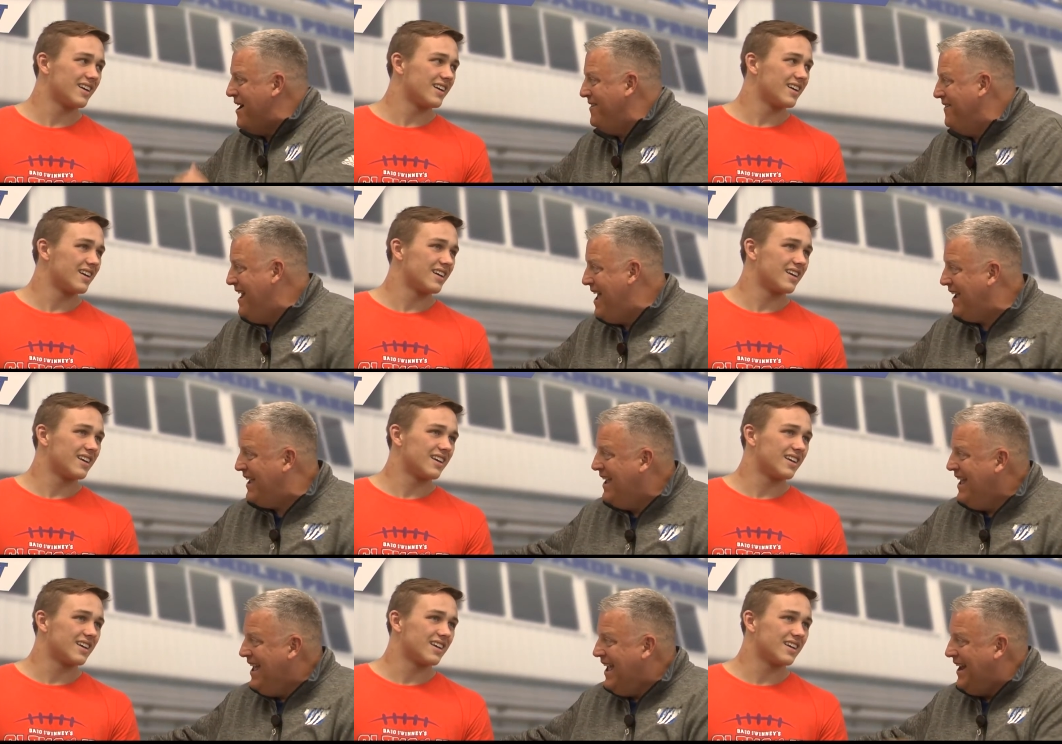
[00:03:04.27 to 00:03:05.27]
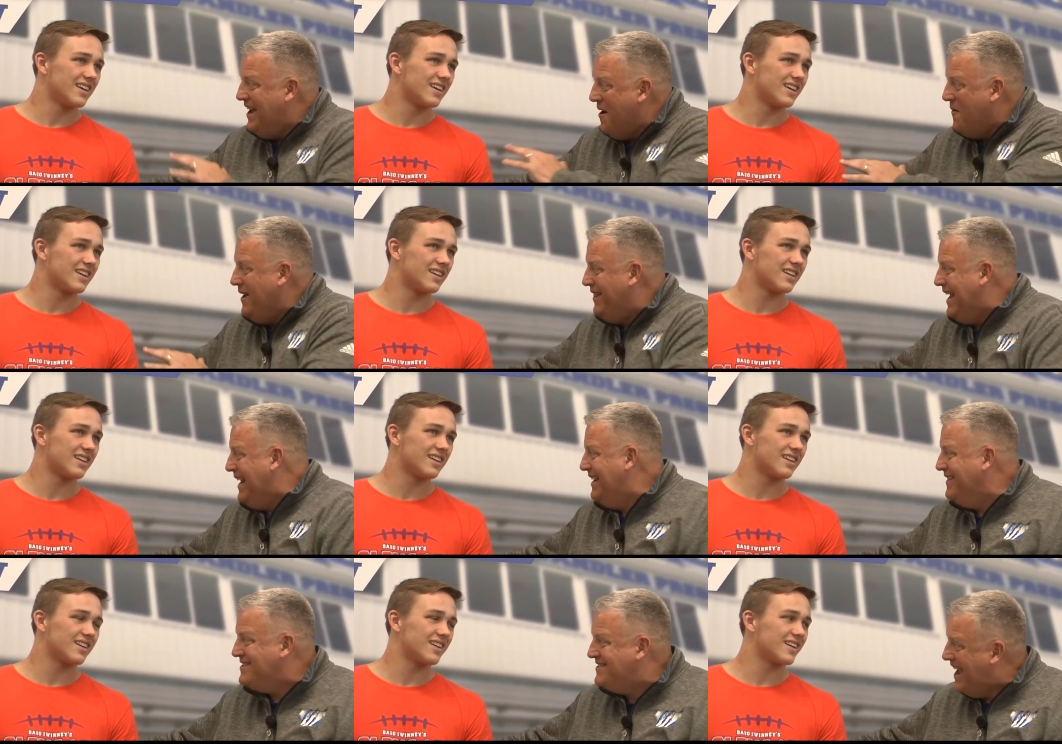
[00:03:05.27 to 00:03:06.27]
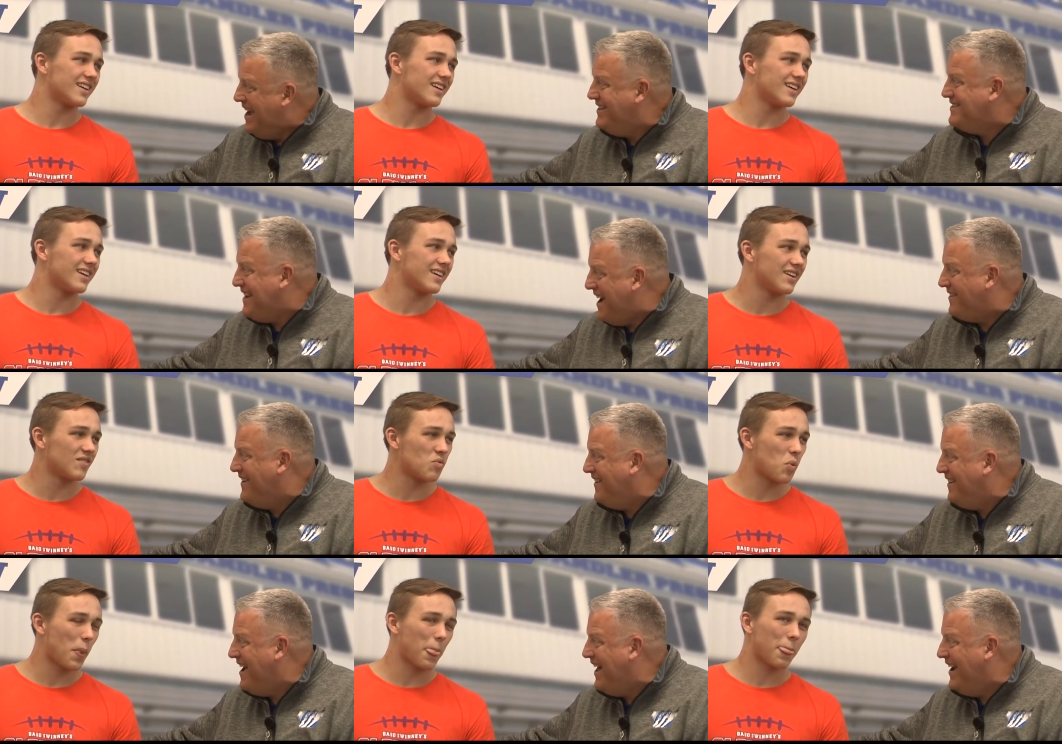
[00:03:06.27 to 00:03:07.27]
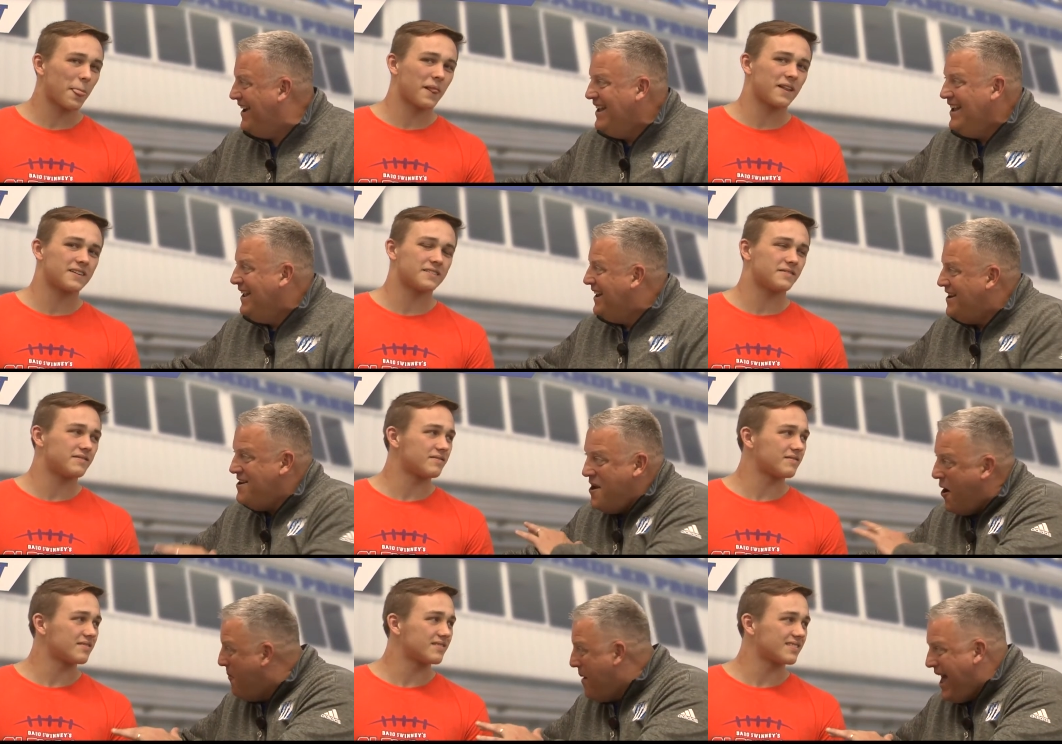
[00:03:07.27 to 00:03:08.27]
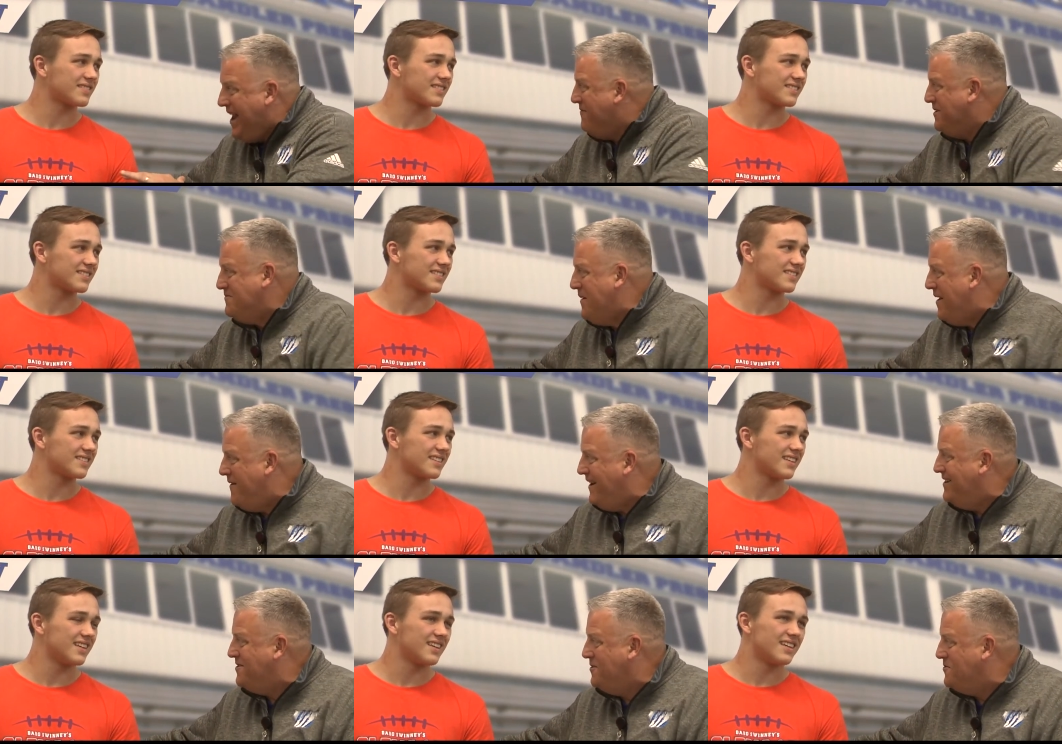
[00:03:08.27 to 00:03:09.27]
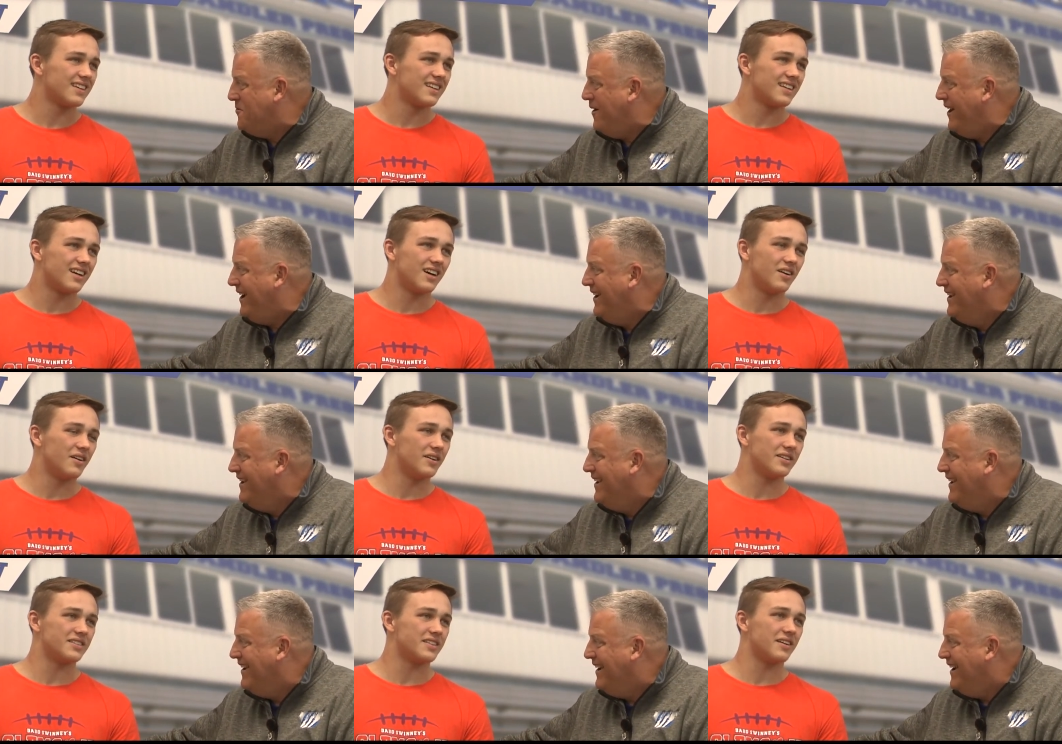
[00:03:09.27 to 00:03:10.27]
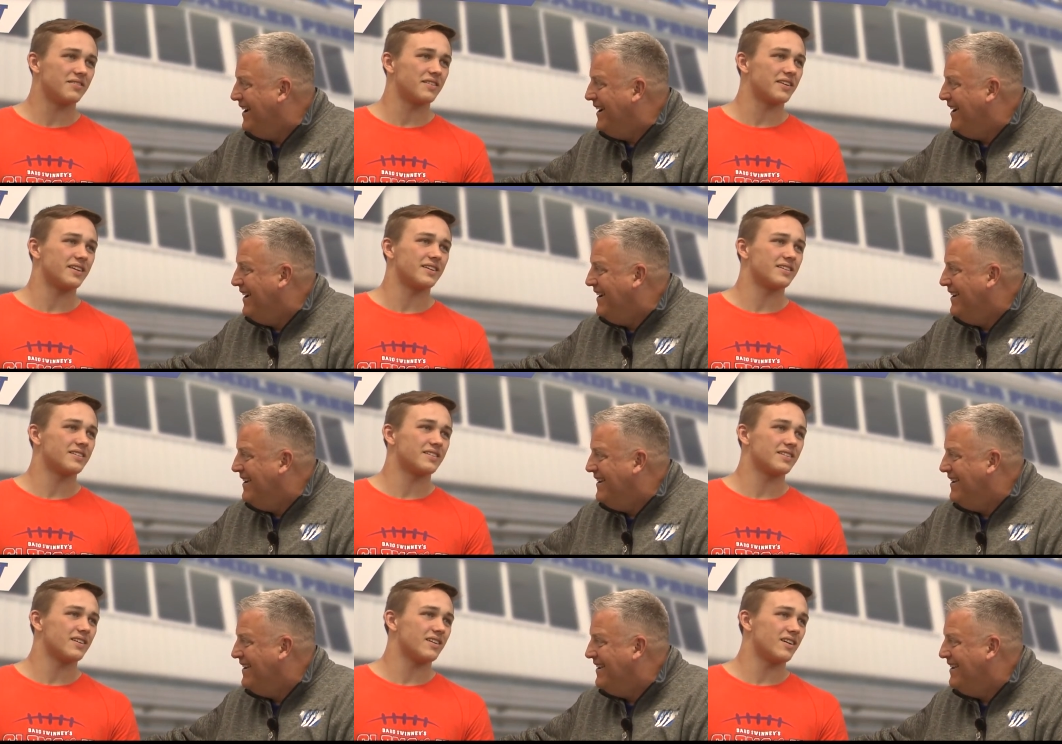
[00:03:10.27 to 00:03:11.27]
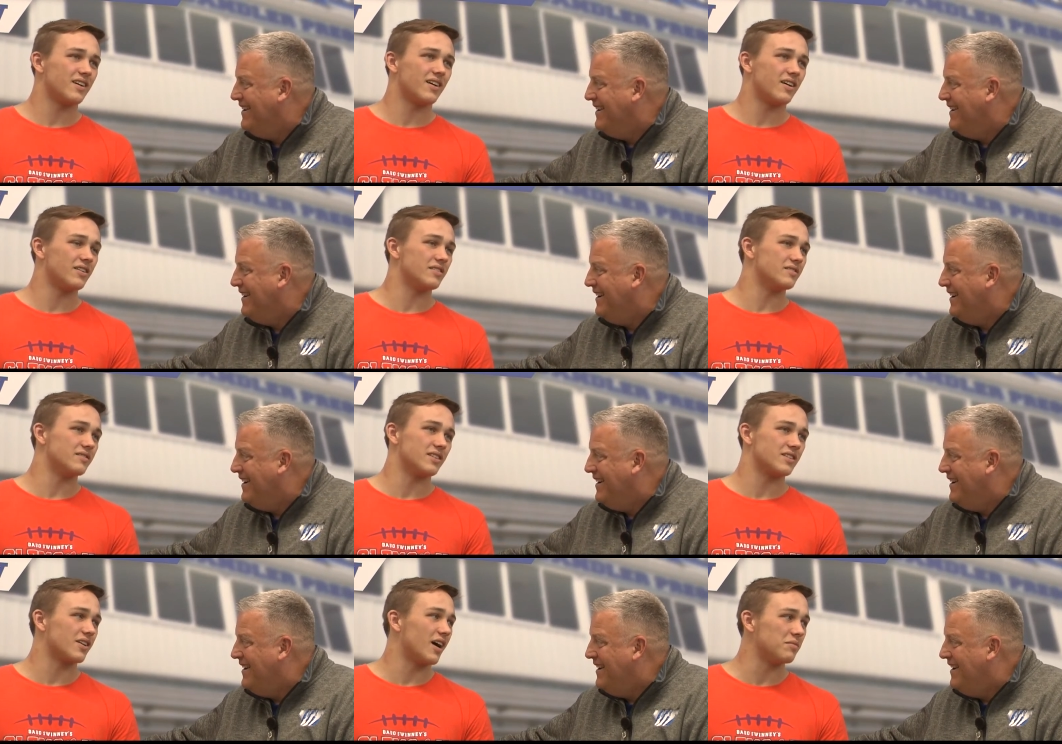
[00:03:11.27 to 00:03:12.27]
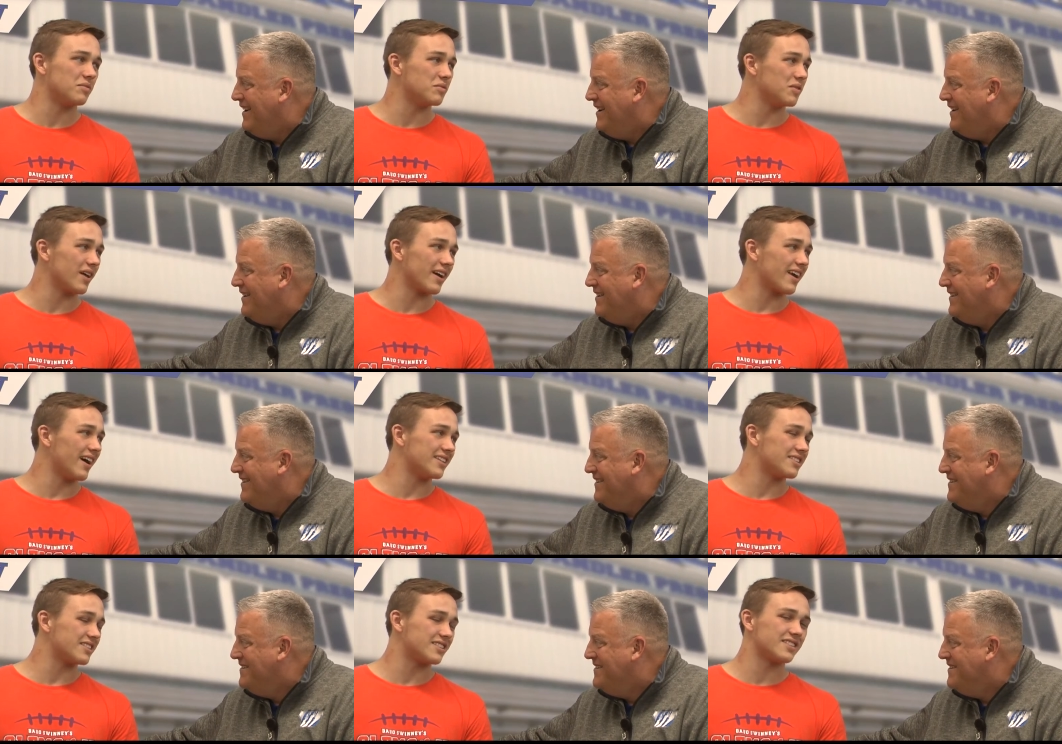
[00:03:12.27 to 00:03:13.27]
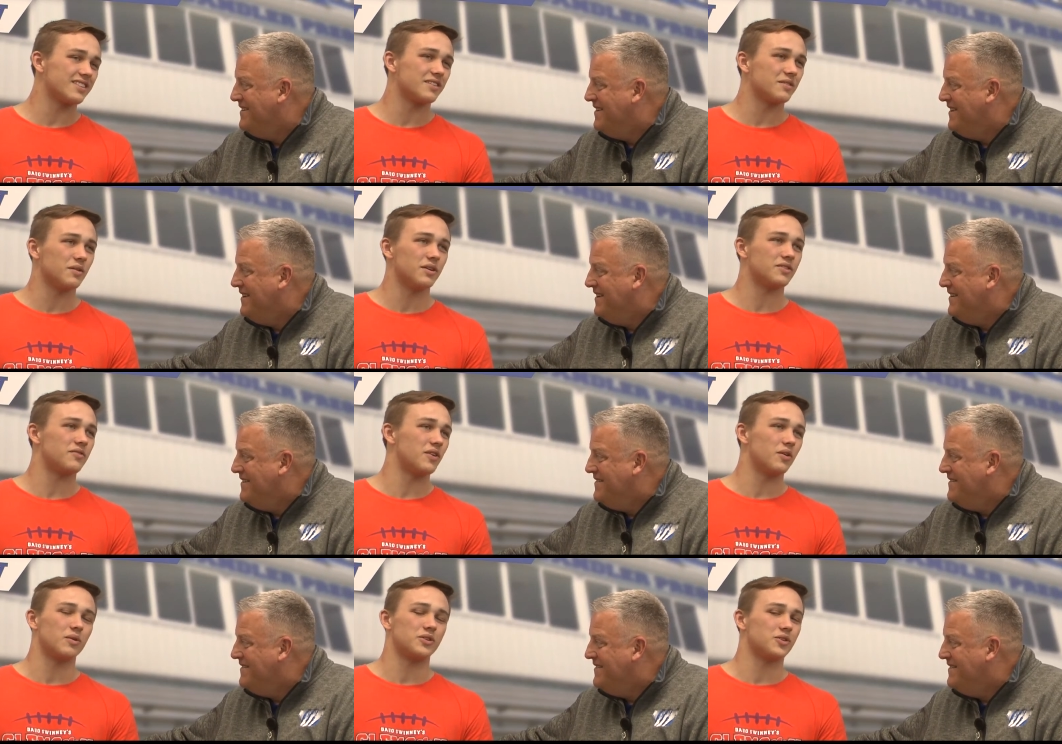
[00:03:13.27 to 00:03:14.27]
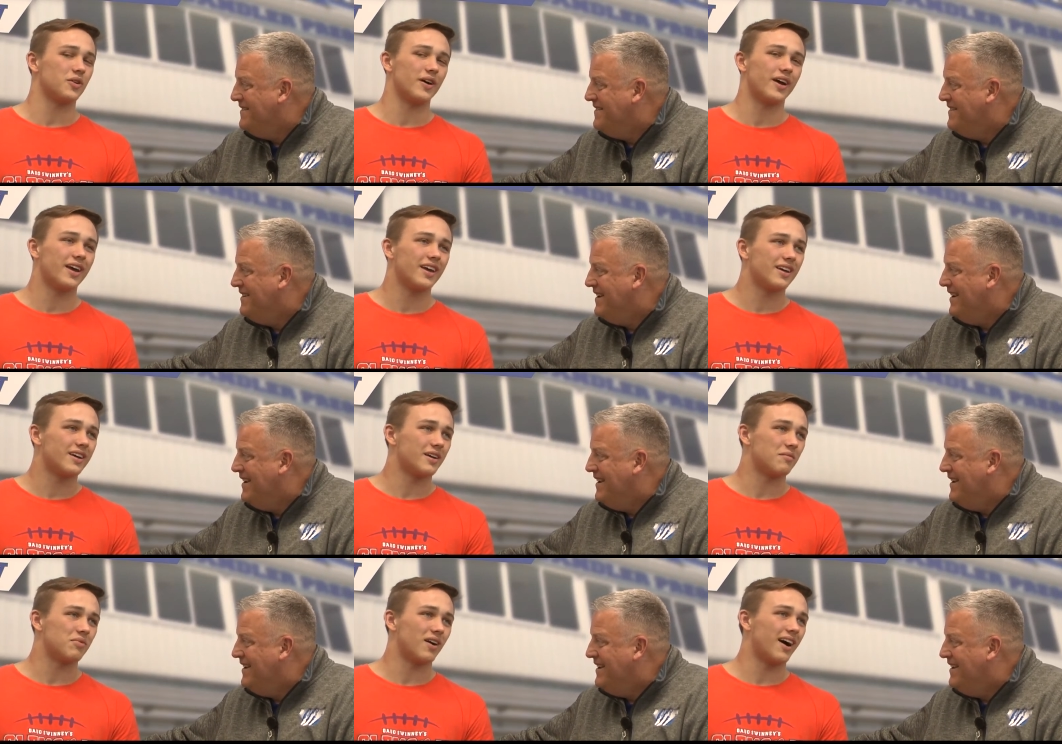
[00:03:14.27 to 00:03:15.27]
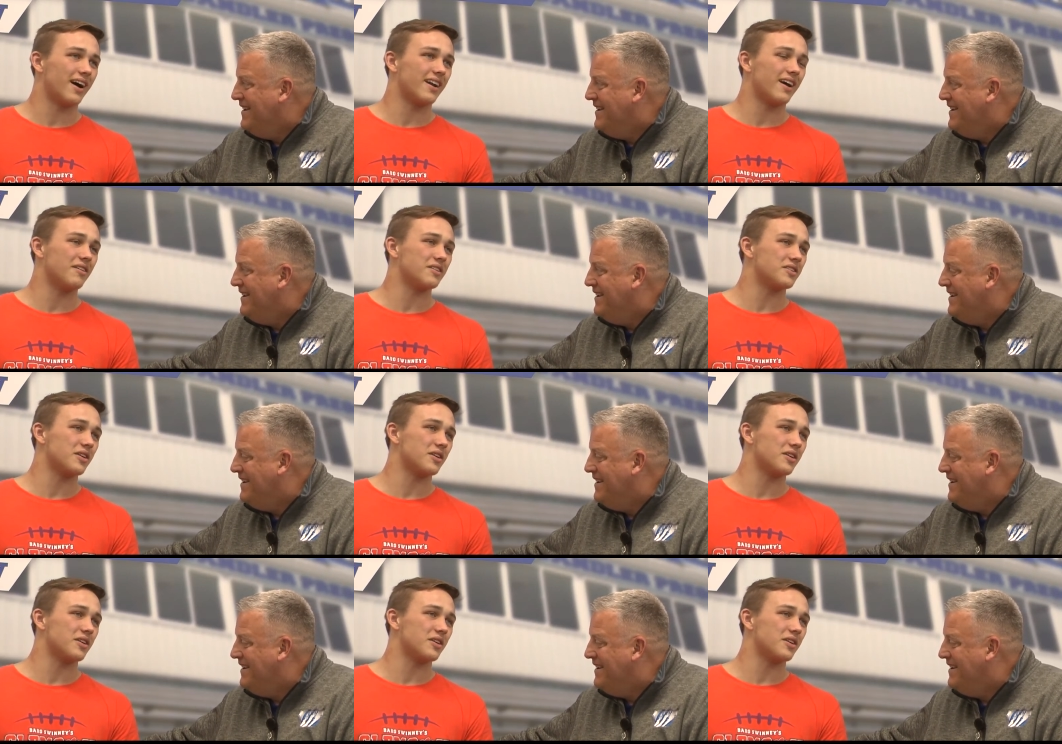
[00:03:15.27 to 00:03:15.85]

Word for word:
Speaker 1: your neck and knowing that in the state of South Carolina, nobody was better in 220? Uh, it was
Speaker 2: definitely undescribable. Like, I just was filled with joy and pride. I was so